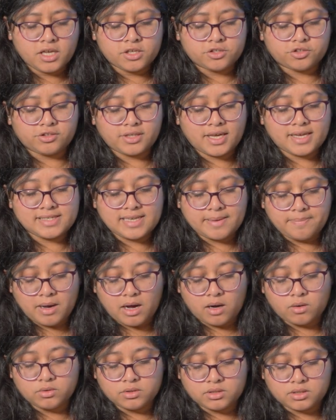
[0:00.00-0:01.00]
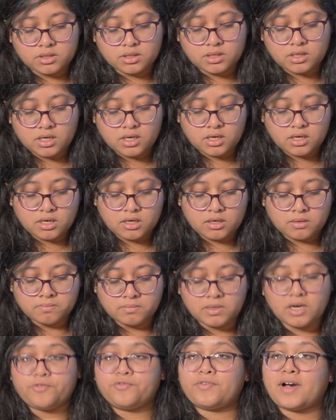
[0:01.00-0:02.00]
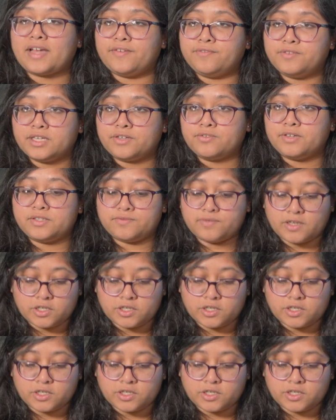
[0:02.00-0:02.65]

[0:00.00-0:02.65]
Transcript: So there's about a 5 degrees